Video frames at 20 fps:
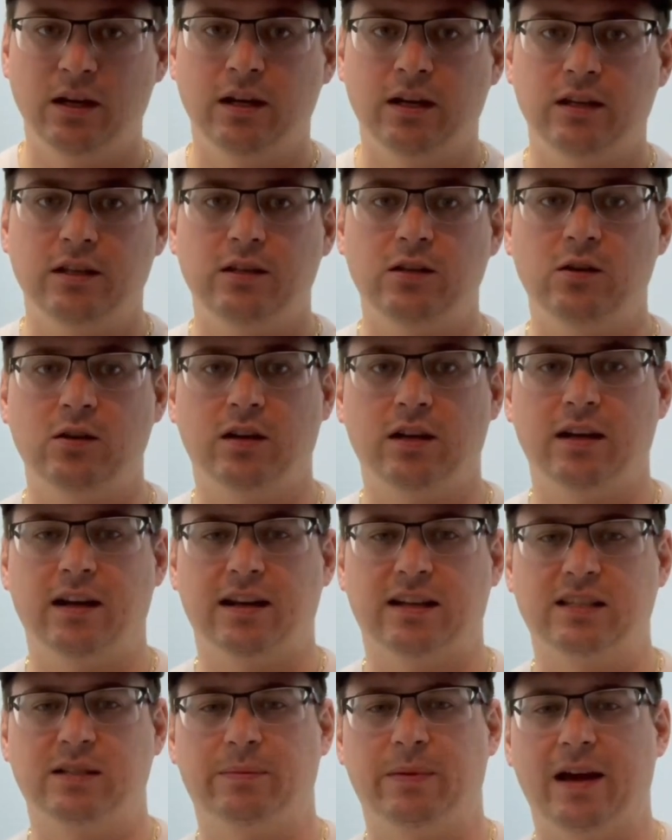you can
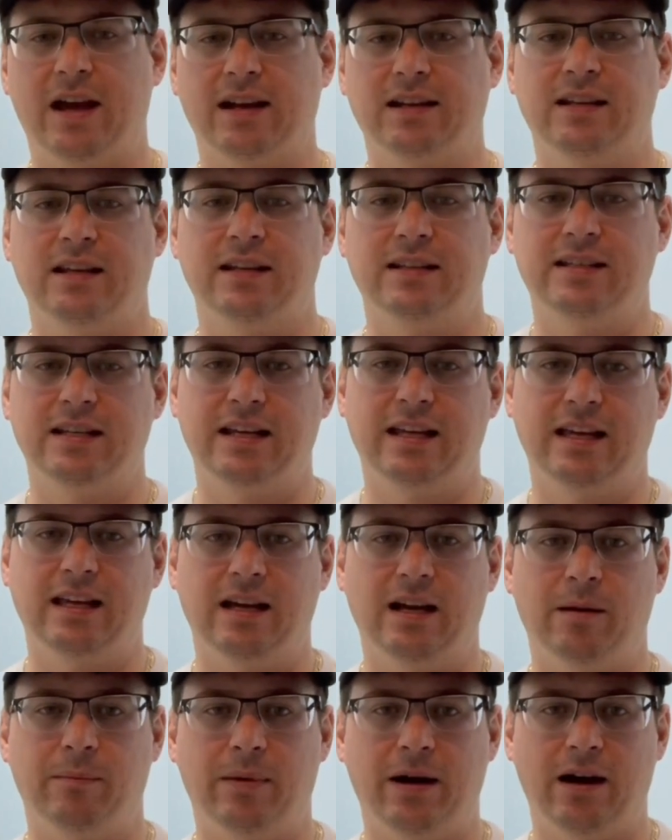expect to
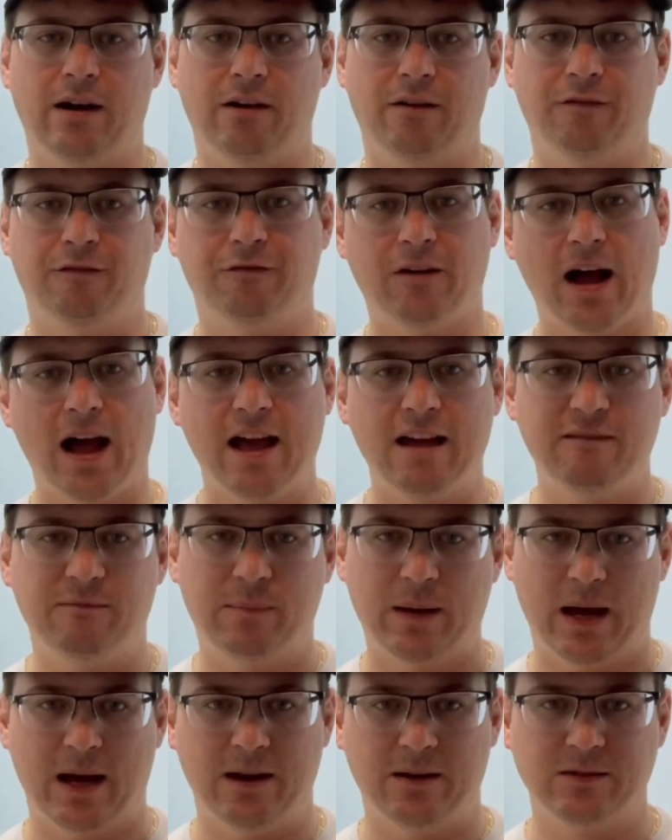get about five
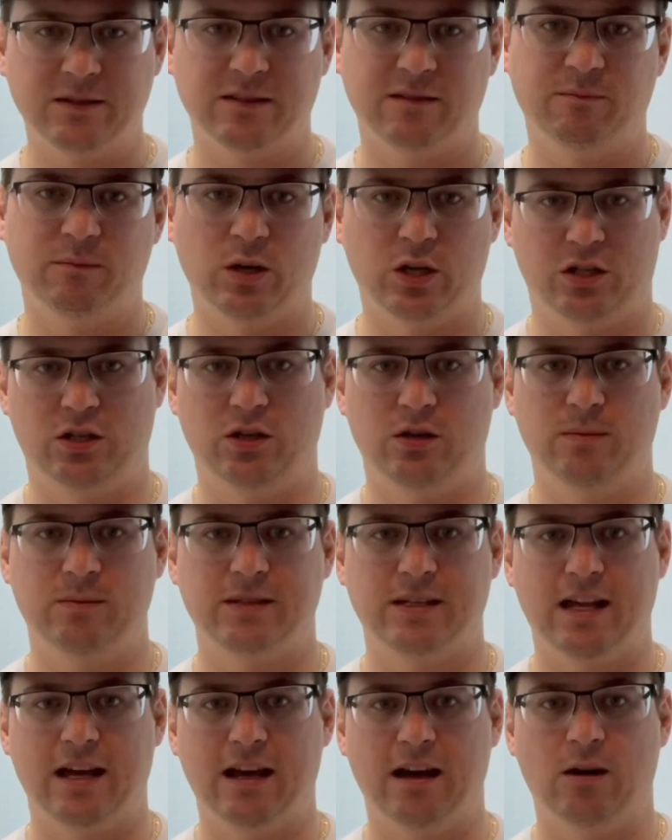pounds of
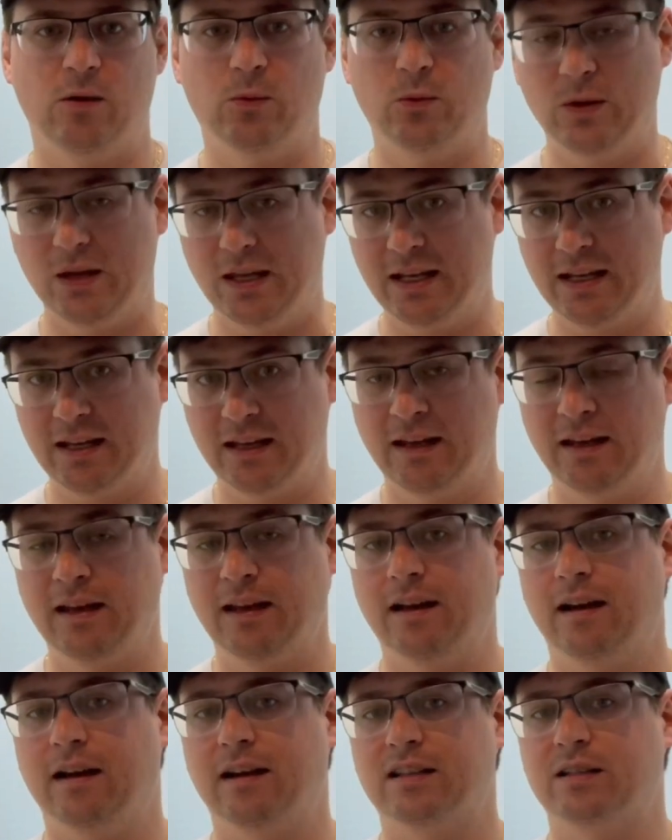mushrooms a week,
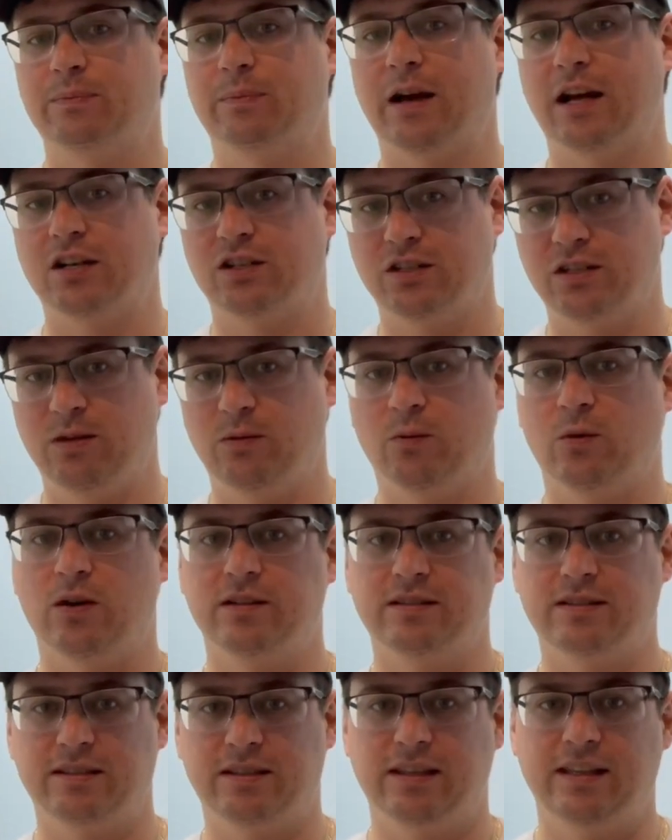especially
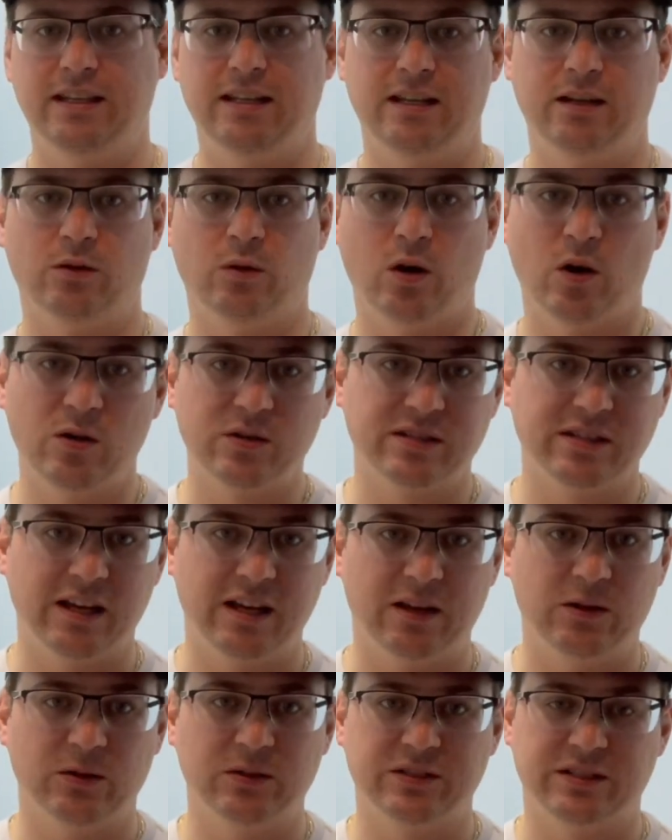once the grow
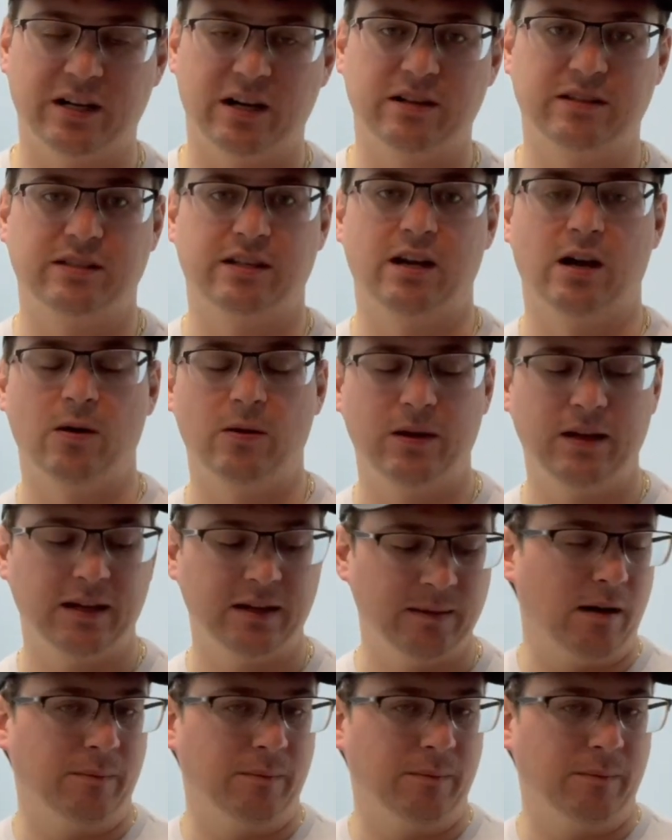cycle starts going.